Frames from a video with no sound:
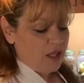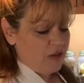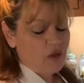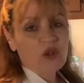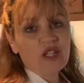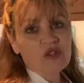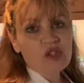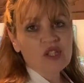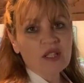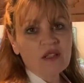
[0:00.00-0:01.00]
if you're
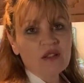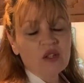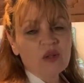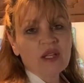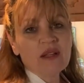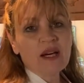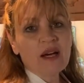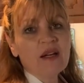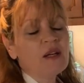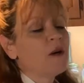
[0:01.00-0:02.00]
interested in doing that.